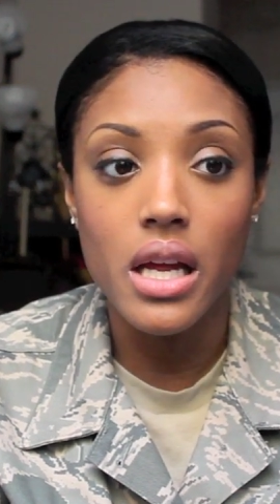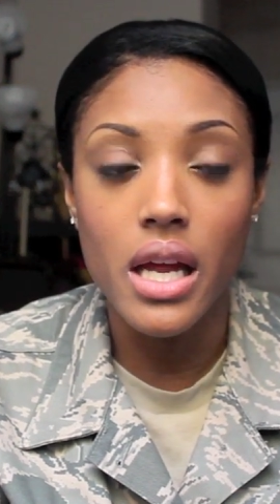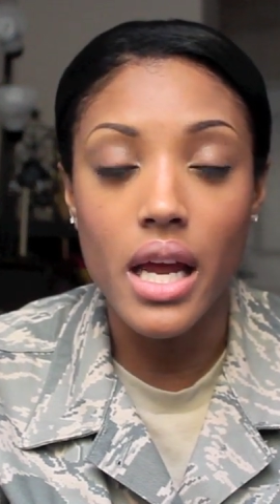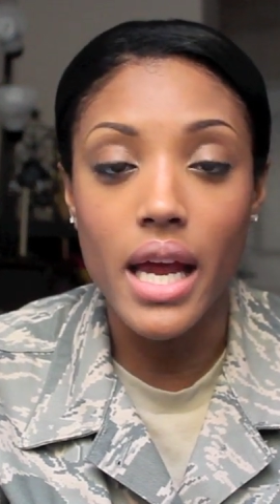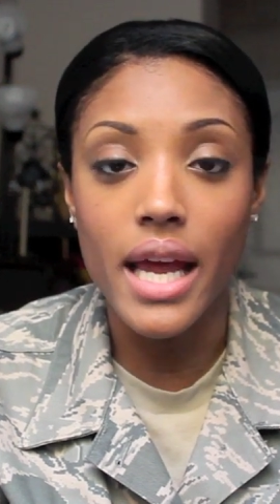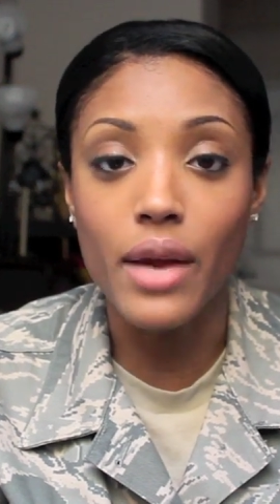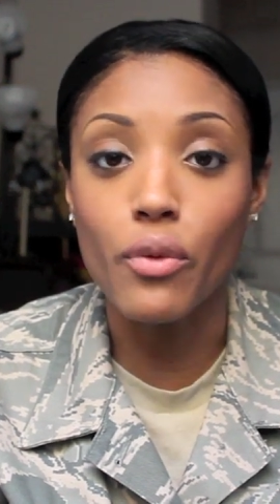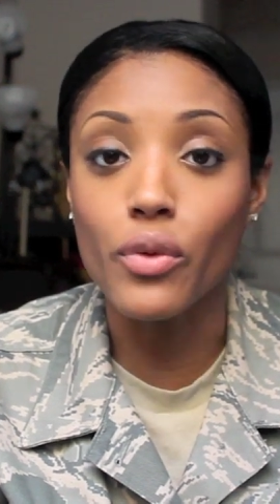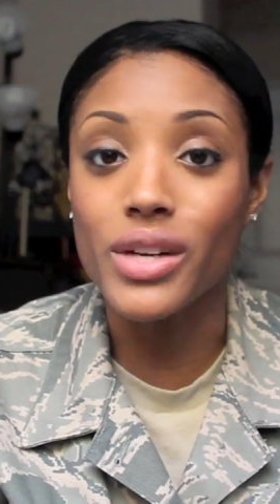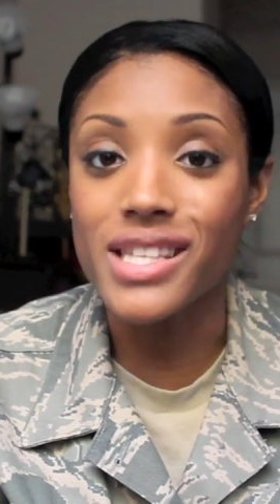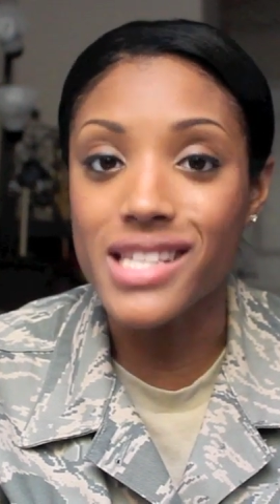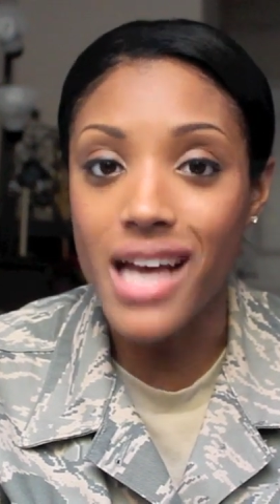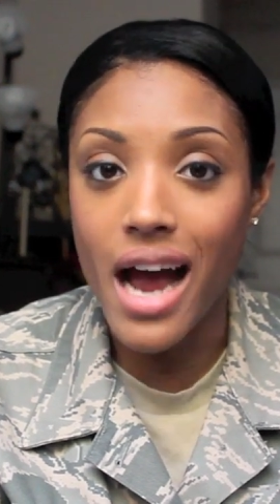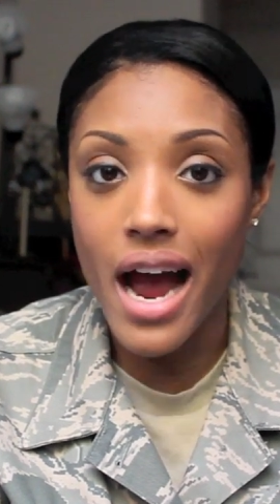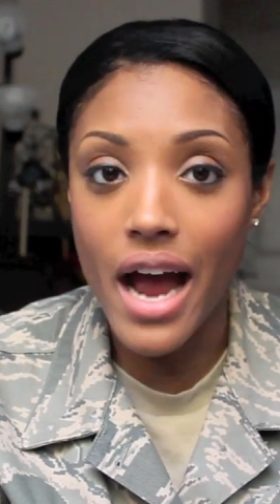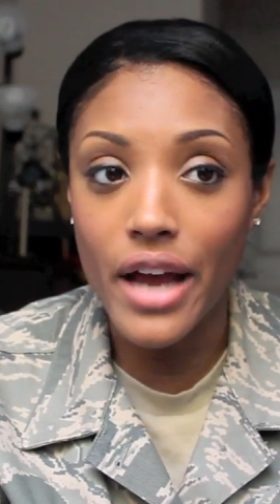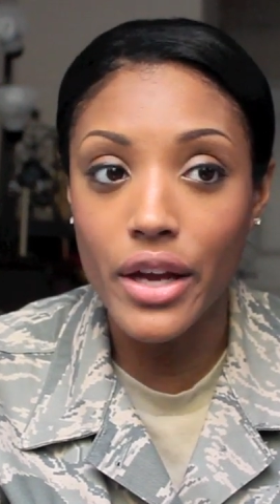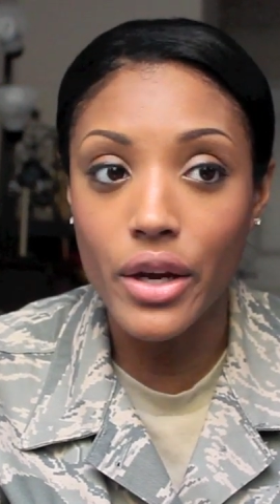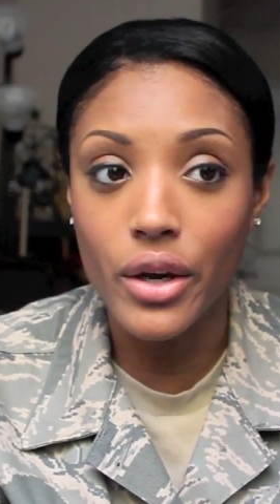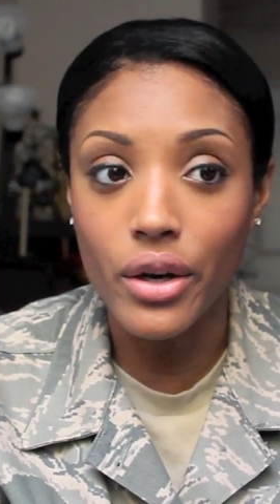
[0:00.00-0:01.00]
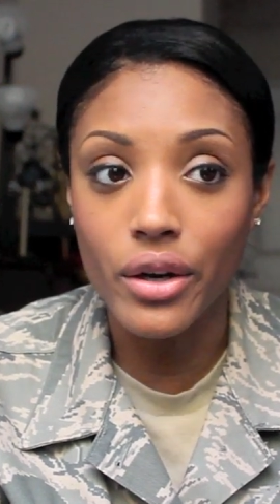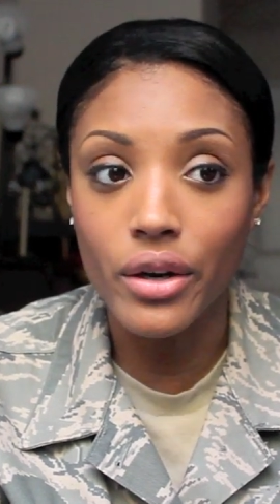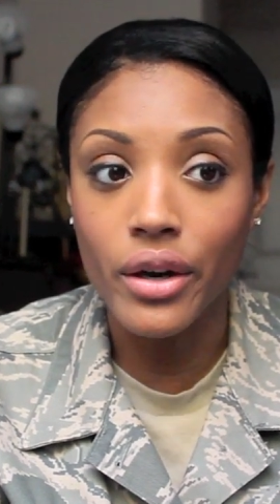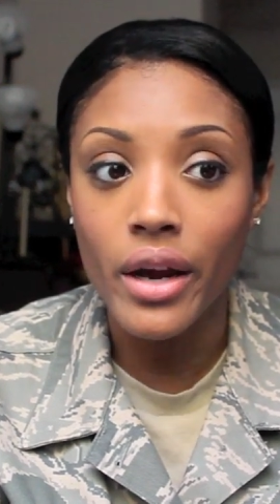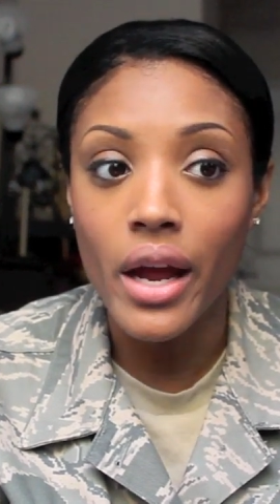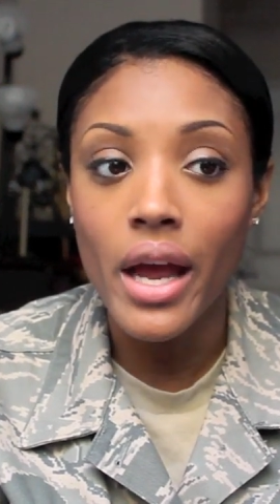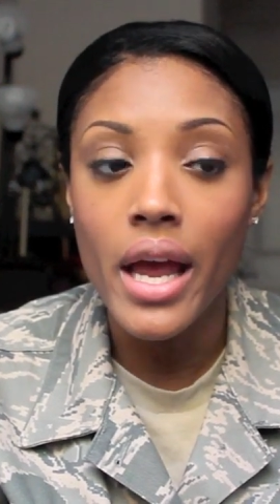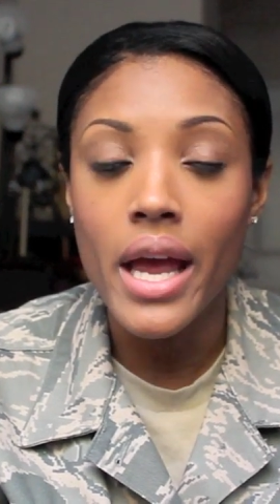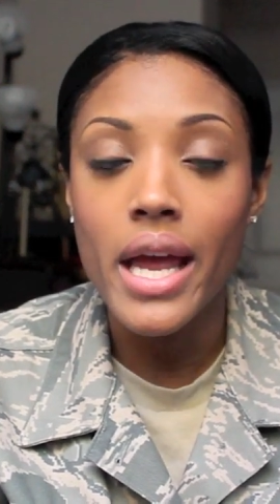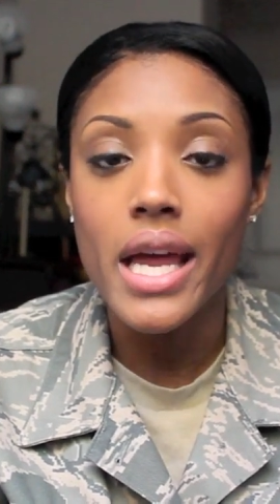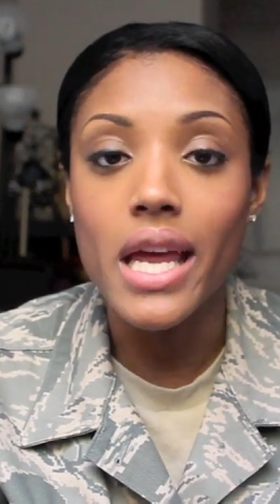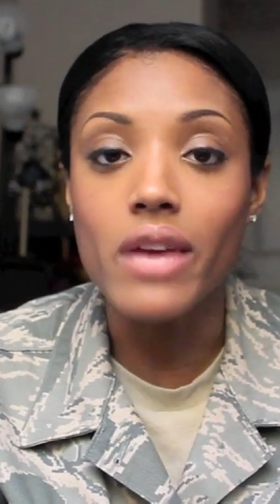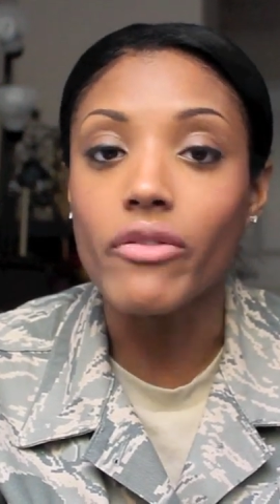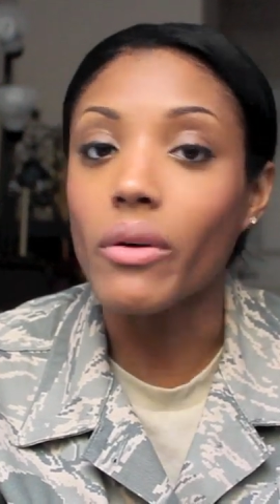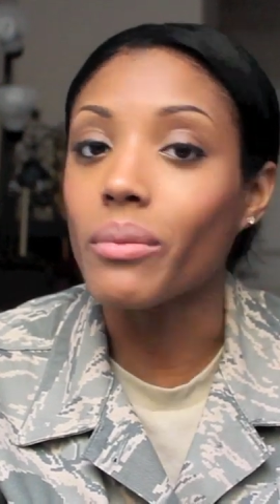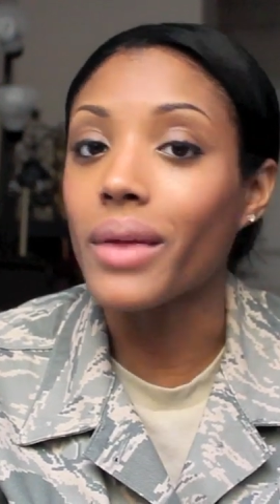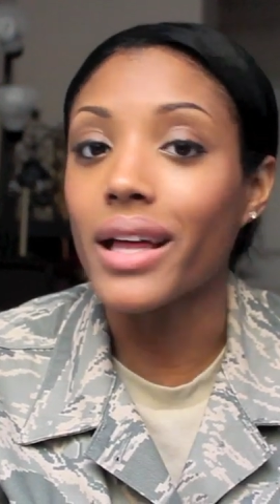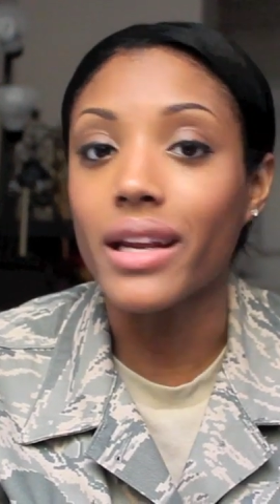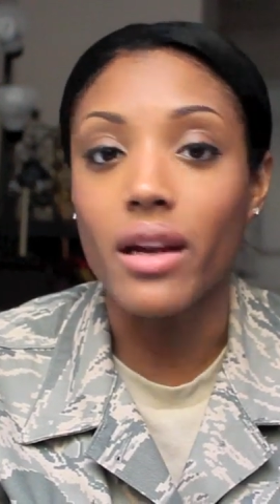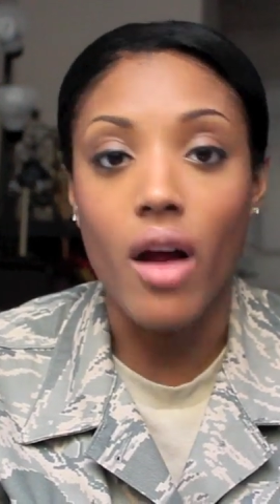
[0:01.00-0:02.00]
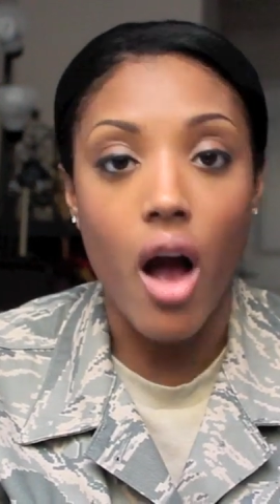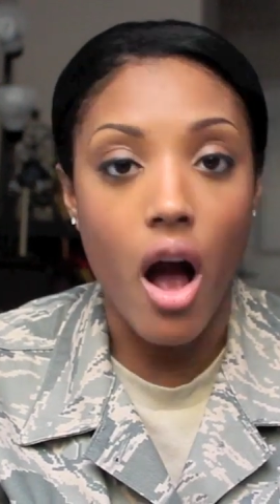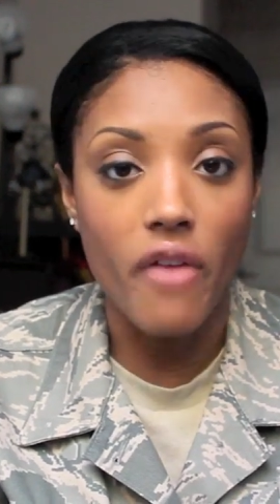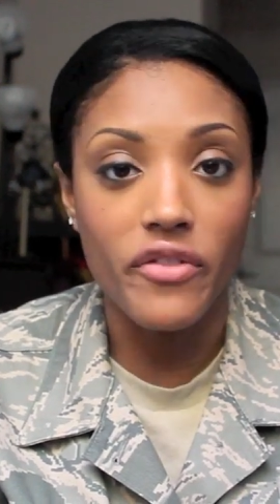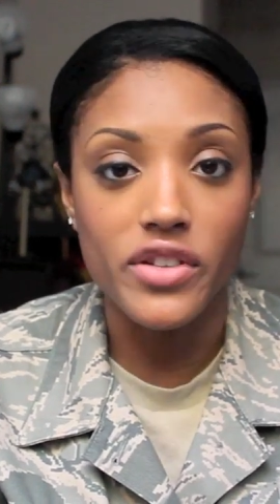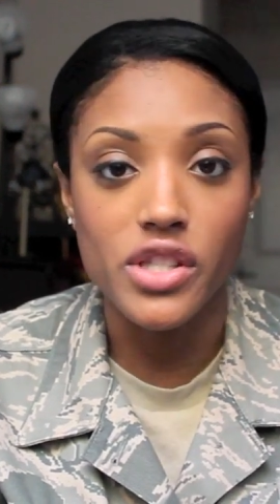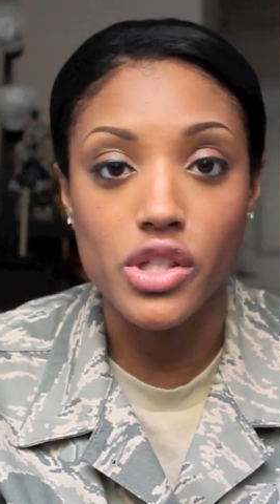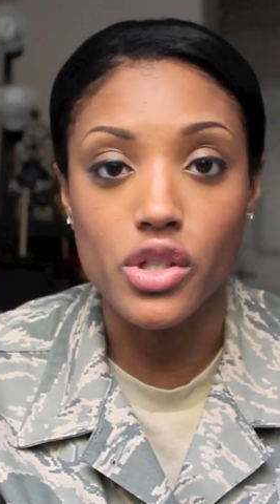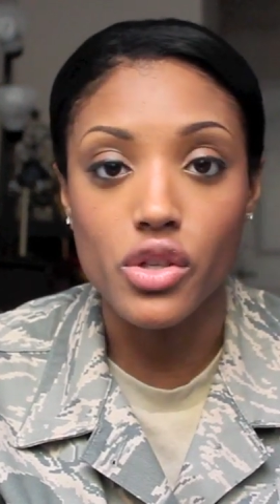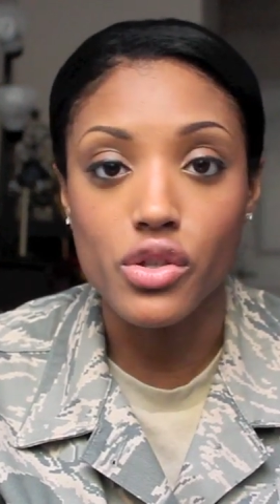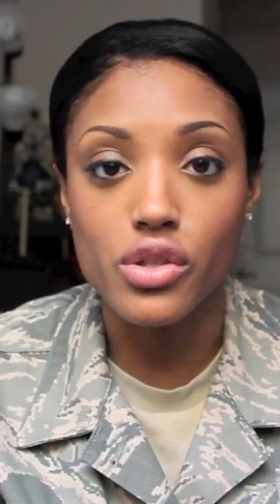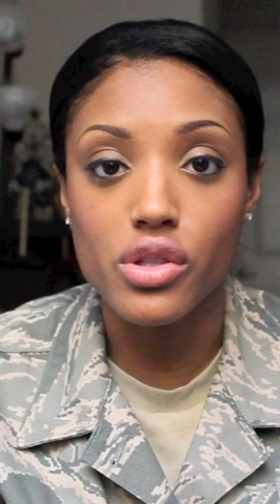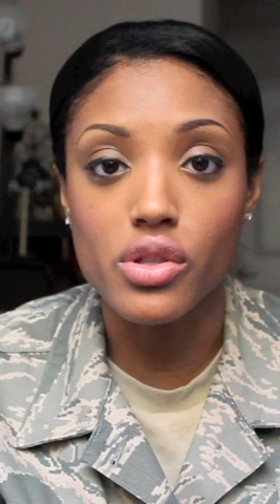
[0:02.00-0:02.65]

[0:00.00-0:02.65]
and retire if I'm not an officer.